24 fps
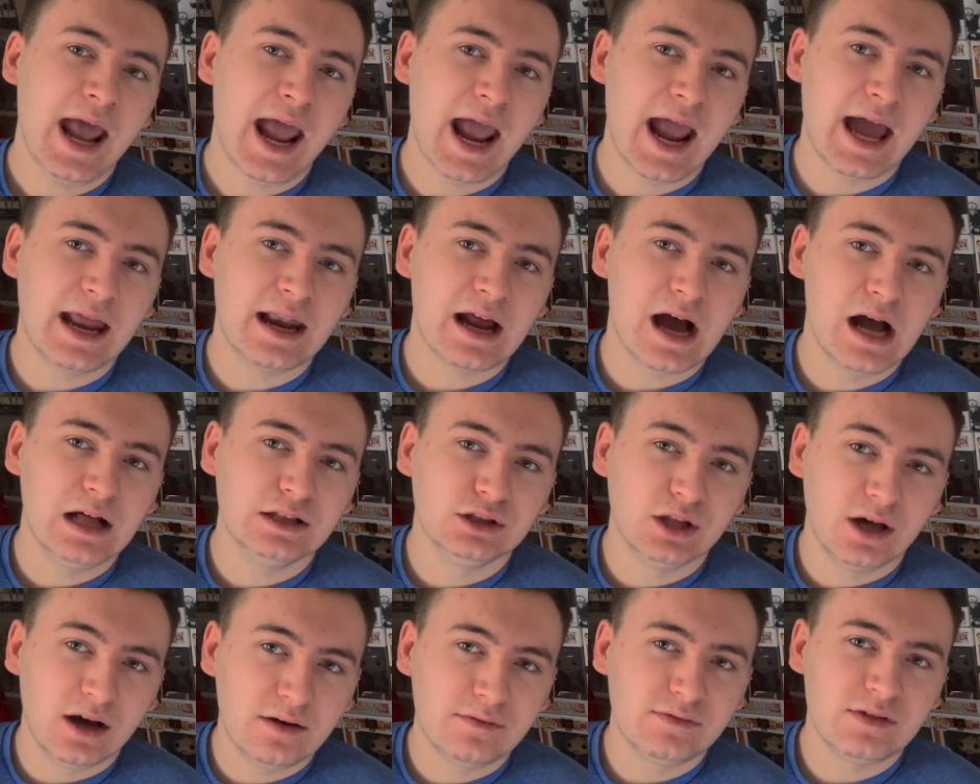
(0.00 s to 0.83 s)
And I
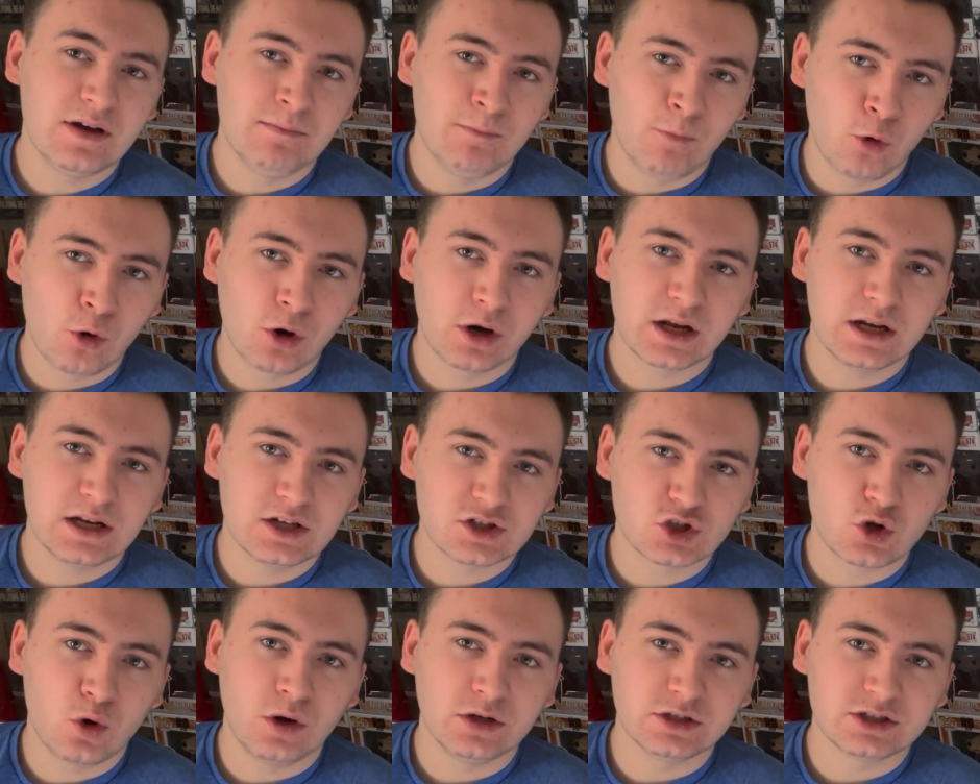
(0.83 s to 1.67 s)
love that Morgan
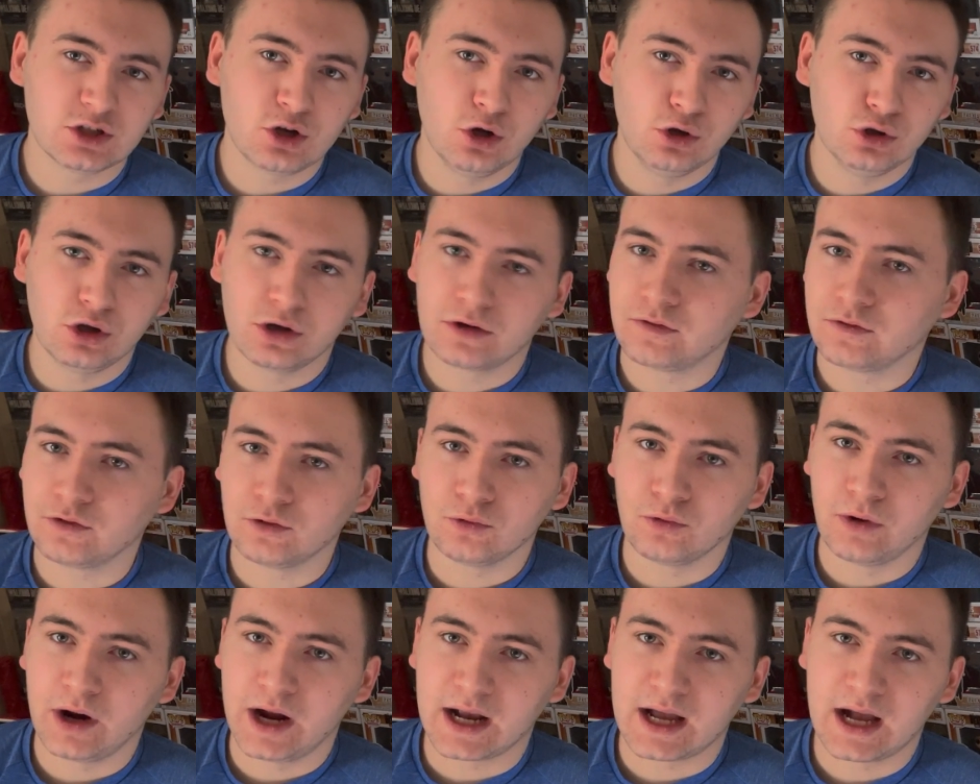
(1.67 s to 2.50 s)
is going to go look
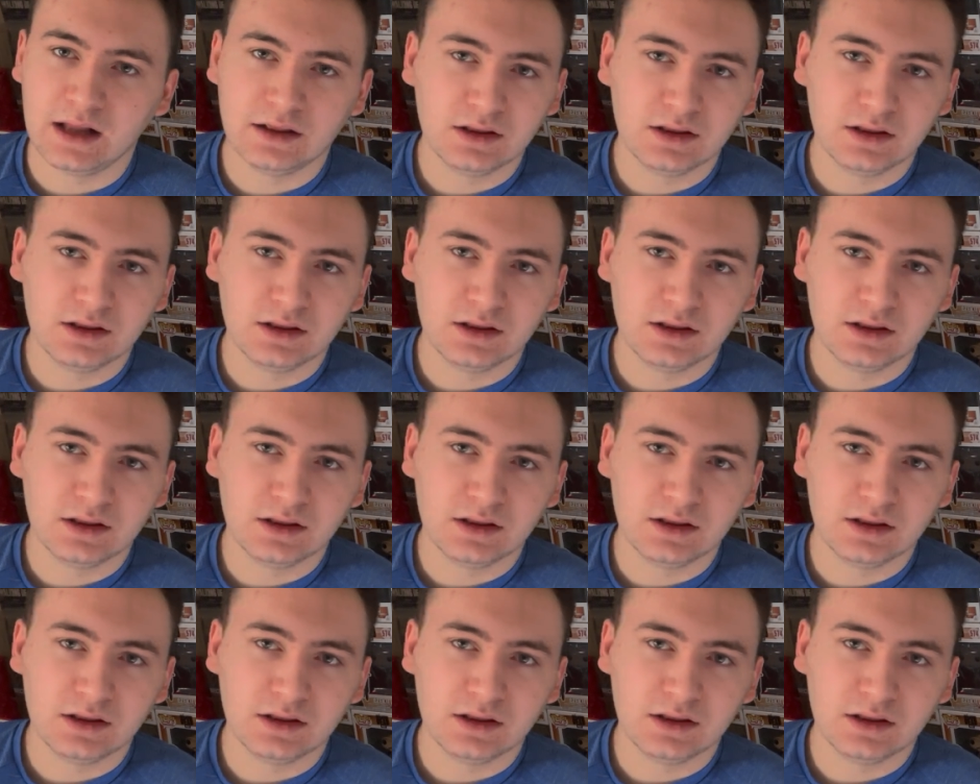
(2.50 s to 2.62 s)
for Rick.